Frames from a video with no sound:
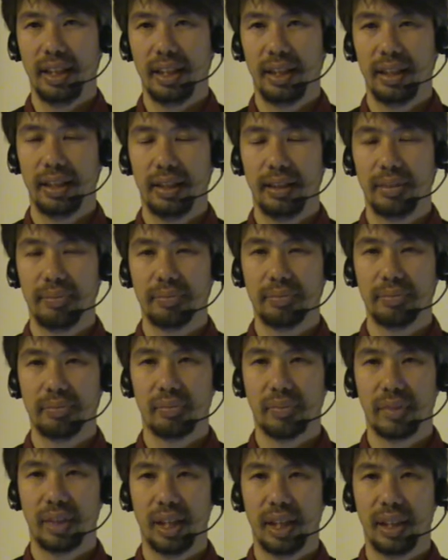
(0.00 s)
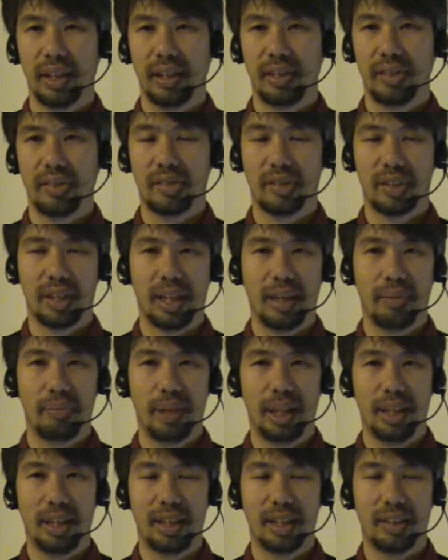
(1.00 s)
um, then it can
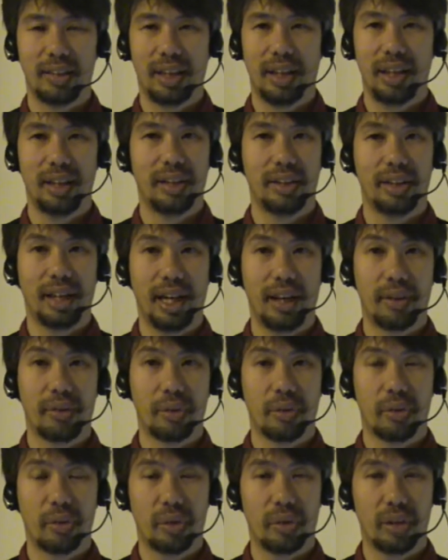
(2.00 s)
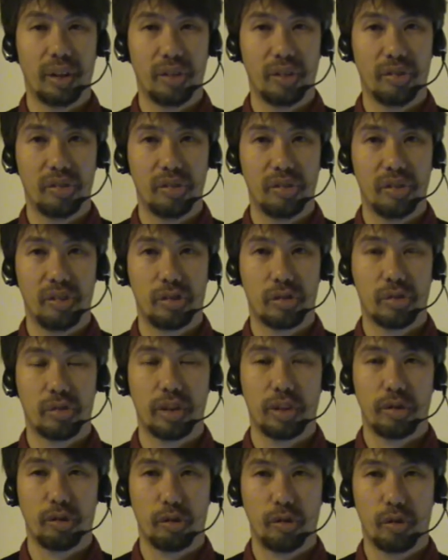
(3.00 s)
be that either the egregore is, is
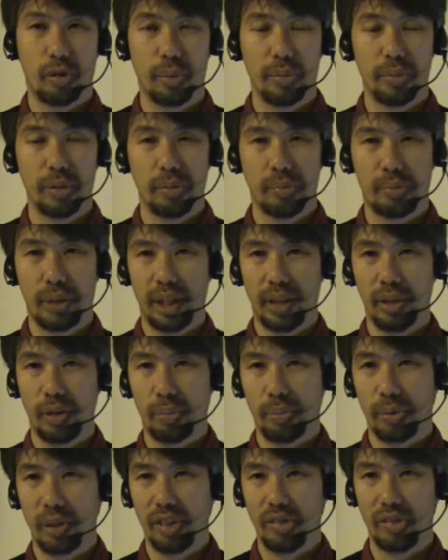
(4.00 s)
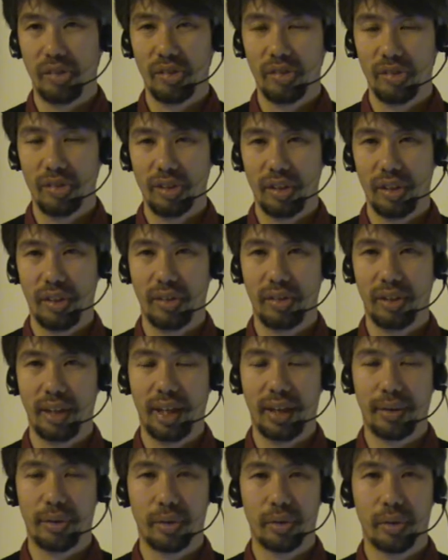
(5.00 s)
transformed by your presence, so
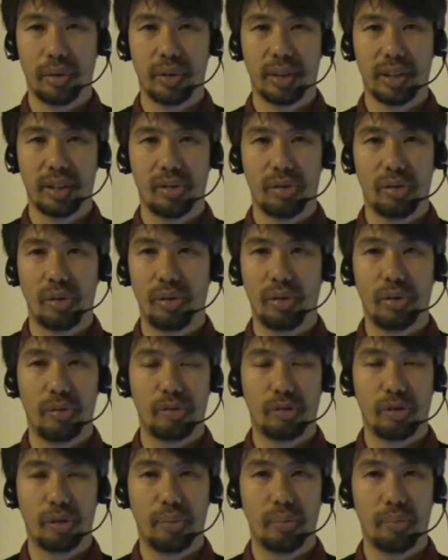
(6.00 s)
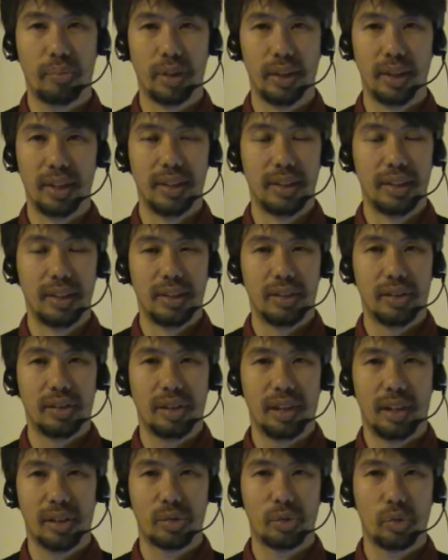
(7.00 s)
the egregore can turn from
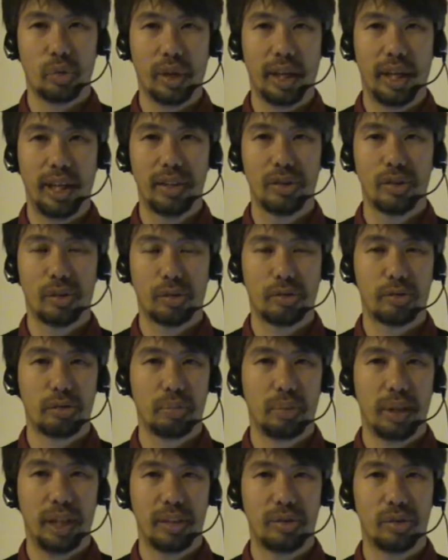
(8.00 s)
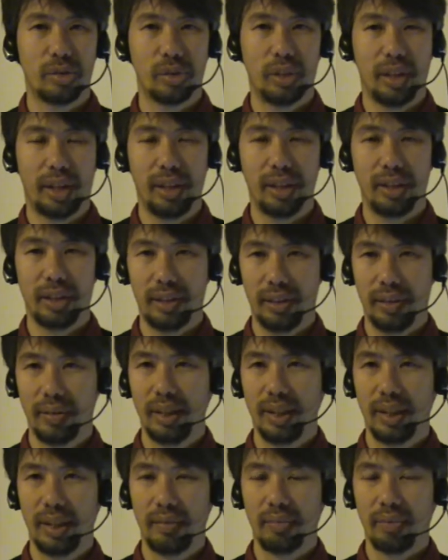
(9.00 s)
dark to light or from light to dark,
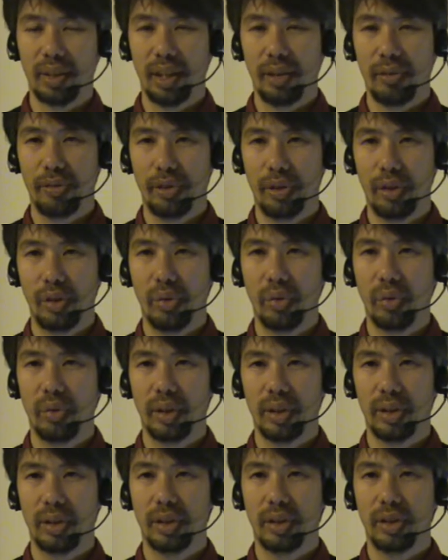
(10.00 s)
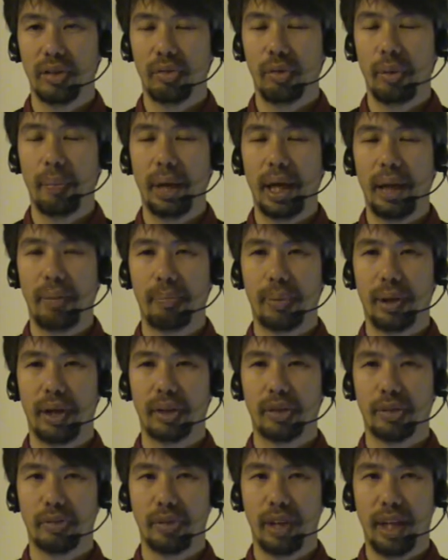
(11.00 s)
if you uh, remain
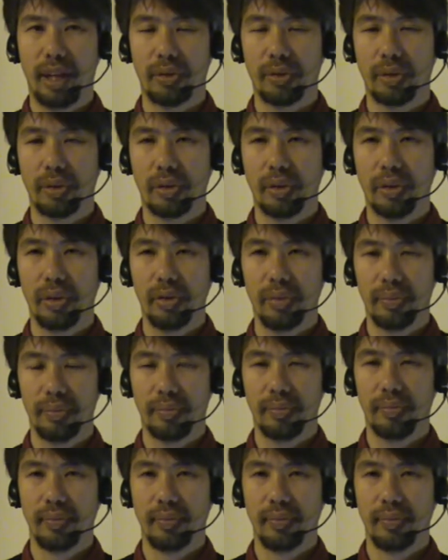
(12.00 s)
part of the egregore.